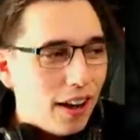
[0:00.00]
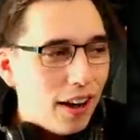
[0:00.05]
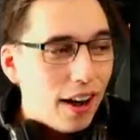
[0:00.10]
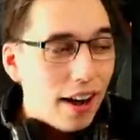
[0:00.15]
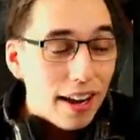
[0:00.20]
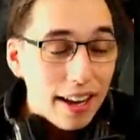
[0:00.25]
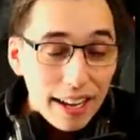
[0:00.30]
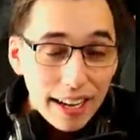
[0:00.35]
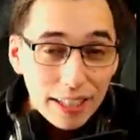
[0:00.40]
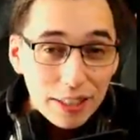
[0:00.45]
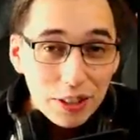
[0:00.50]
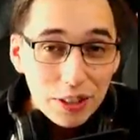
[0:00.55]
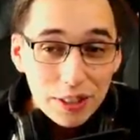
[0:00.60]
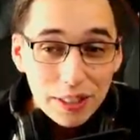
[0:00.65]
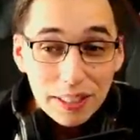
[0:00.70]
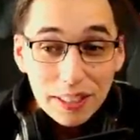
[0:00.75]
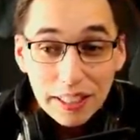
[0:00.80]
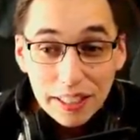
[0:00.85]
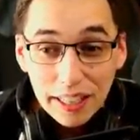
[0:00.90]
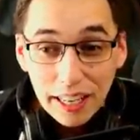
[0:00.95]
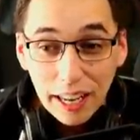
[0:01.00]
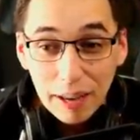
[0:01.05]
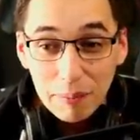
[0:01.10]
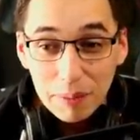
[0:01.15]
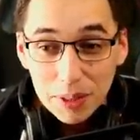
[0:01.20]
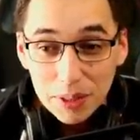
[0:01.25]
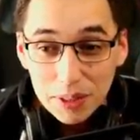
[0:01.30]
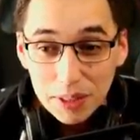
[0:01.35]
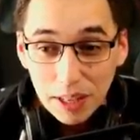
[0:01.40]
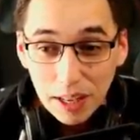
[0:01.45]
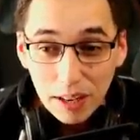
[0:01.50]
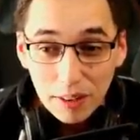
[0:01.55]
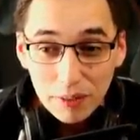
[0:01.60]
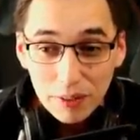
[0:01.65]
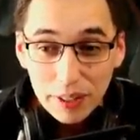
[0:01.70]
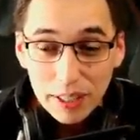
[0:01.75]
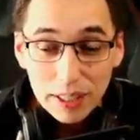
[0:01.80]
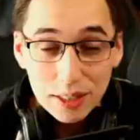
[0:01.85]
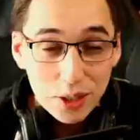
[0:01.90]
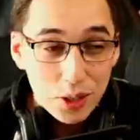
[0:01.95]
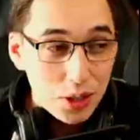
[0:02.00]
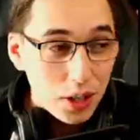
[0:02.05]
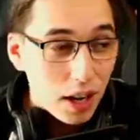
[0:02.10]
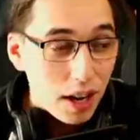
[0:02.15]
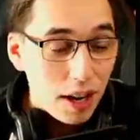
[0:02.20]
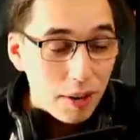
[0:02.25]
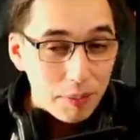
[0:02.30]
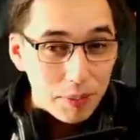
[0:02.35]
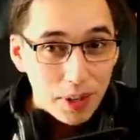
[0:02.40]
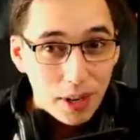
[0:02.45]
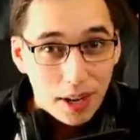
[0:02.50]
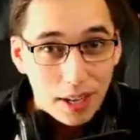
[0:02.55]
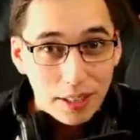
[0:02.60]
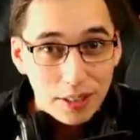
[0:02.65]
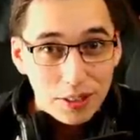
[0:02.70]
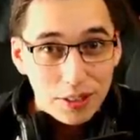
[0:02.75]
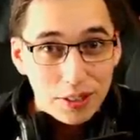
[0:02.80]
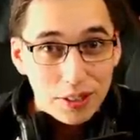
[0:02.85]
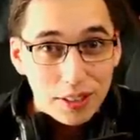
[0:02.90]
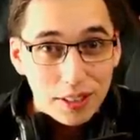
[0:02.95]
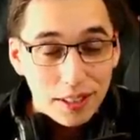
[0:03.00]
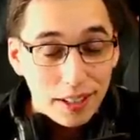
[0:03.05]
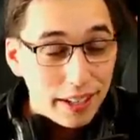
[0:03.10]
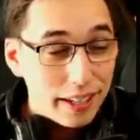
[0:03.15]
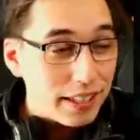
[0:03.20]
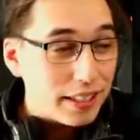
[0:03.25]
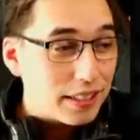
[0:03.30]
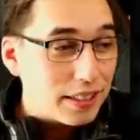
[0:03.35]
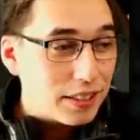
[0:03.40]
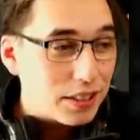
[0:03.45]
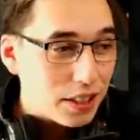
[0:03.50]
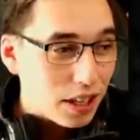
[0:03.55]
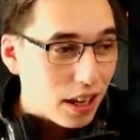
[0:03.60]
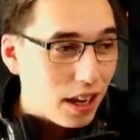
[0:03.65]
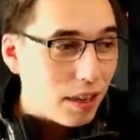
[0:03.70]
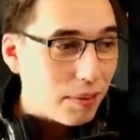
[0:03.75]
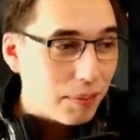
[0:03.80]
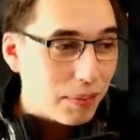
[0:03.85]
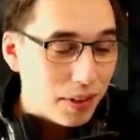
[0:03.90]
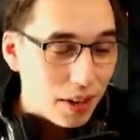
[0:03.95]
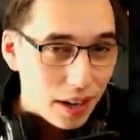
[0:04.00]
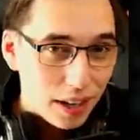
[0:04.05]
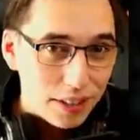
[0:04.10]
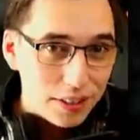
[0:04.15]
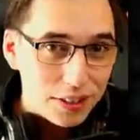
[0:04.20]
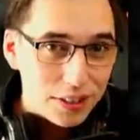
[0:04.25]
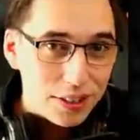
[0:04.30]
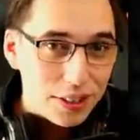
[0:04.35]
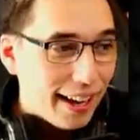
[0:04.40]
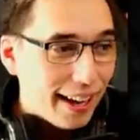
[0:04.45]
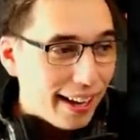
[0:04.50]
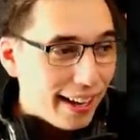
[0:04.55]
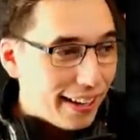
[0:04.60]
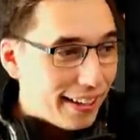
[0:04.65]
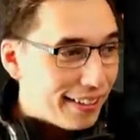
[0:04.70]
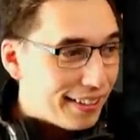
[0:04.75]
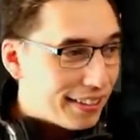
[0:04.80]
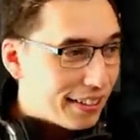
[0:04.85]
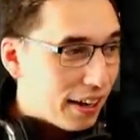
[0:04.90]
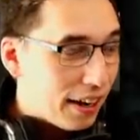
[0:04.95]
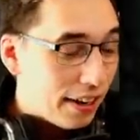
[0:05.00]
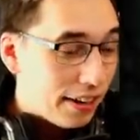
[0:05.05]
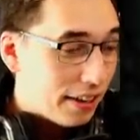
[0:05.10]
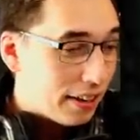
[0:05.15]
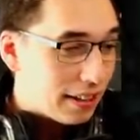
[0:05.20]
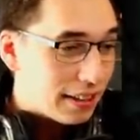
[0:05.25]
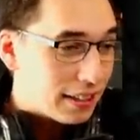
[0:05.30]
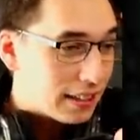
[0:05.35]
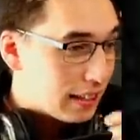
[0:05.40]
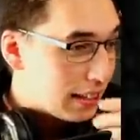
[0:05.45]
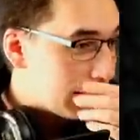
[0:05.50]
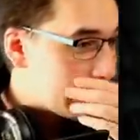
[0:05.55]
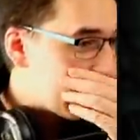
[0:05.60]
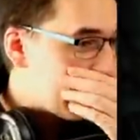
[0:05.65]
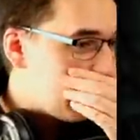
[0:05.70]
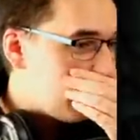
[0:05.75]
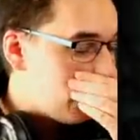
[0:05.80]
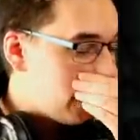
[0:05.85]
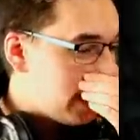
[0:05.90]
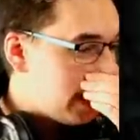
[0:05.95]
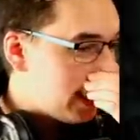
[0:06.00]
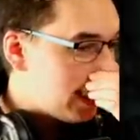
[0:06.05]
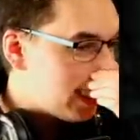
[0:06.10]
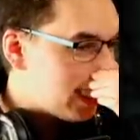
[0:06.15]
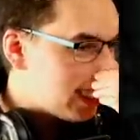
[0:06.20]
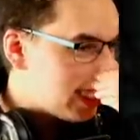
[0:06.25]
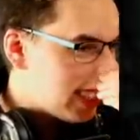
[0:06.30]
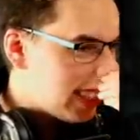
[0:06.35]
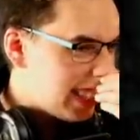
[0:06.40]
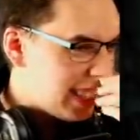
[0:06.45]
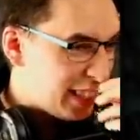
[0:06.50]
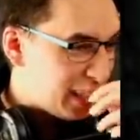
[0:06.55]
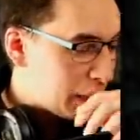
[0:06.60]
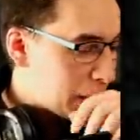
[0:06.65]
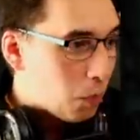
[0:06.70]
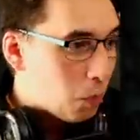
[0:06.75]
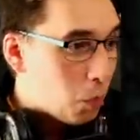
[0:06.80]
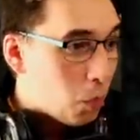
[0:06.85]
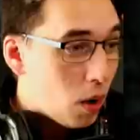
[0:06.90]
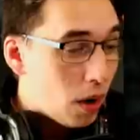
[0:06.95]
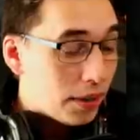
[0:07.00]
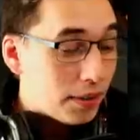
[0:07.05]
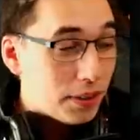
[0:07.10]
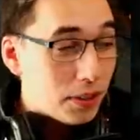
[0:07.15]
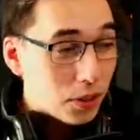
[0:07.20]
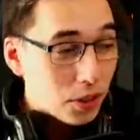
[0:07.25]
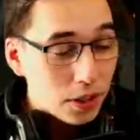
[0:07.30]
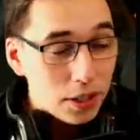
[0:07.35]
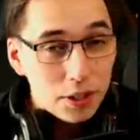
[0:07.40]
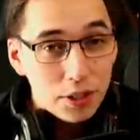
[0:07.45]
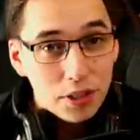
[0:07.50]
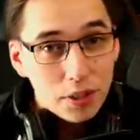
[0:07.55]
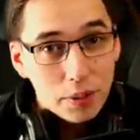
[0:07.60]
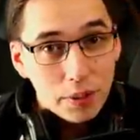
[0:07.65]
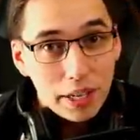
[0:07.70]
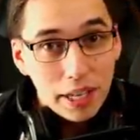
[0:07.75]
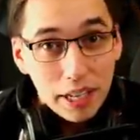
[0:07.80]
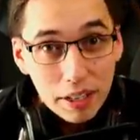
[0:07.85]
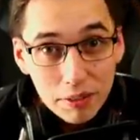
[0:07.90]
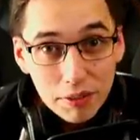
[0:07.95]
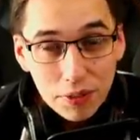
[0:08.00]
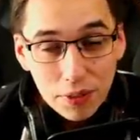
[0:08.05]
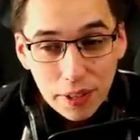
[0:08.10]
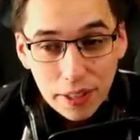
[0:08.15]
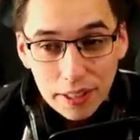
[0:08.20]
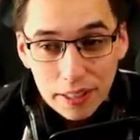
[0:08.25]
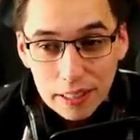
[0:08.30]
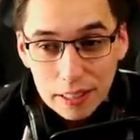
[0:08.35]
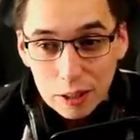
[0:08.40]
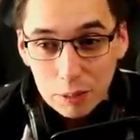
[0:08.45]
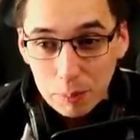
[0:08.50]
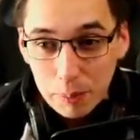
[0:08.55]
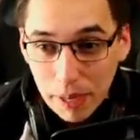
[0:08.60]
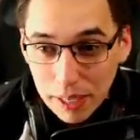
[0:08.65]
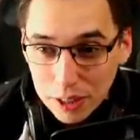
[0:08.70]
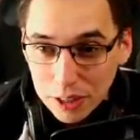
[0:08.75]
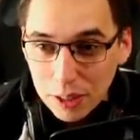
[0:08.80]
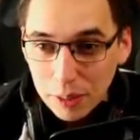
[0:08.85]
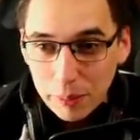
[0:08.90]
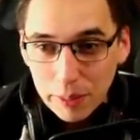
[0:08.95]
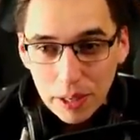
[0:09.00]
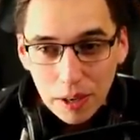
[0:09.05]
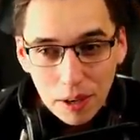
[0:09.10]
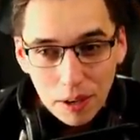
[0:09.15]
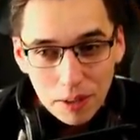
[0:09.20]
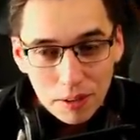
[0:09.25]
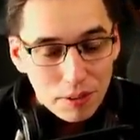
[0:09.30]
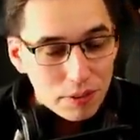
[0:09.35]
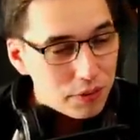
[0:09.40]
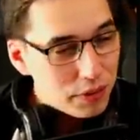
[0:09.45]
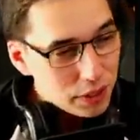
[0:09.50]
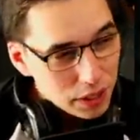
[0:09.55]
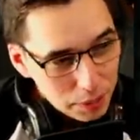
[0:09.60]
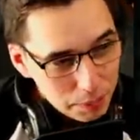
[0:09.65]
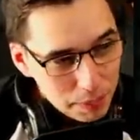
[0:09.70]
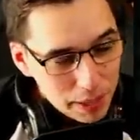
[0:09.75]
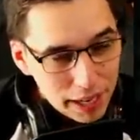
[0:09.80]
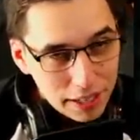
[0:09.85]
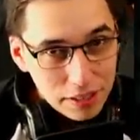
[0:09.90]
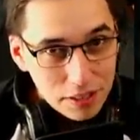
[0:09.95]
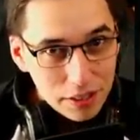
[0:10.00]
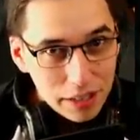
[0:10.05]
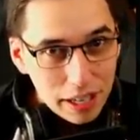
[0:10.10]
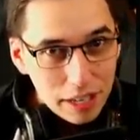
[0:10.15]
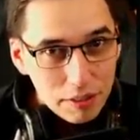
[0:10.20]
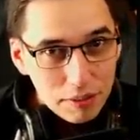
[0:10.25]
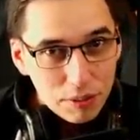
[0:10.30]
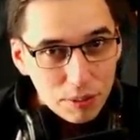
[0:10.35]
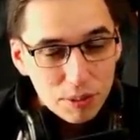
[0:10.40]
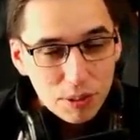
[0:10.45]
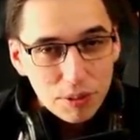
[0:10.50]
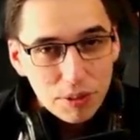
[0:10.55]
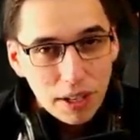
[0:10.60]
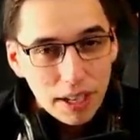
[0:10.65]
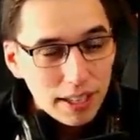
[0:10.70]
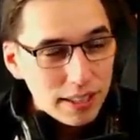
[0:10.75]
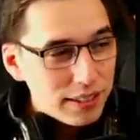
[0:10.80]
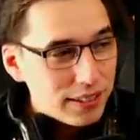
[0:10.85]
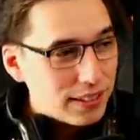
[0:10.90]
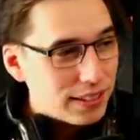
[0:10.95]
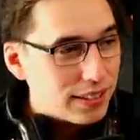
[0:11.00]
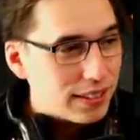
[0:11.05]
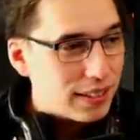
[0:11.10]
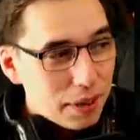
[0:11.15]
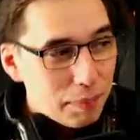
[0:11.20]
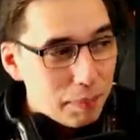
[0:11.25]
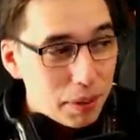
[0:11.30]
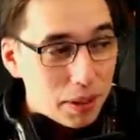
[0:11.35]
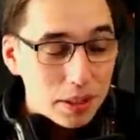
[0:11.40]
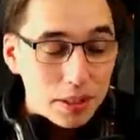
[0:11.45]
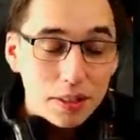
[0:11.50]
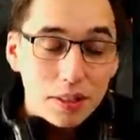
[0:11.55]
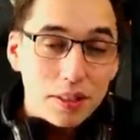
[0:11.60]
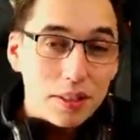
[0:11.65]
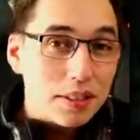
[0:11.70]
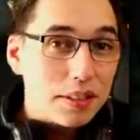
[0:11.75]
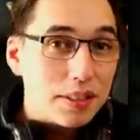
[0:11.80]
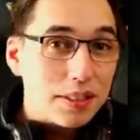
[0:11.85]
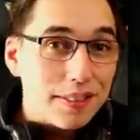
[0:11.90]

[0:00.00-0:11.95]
I actually think the game itself is top-notch. Like, top-notch. And I honestly can't wait to see what they're going to do with Infinite, especially with all the feedback they're getting from the fans, because...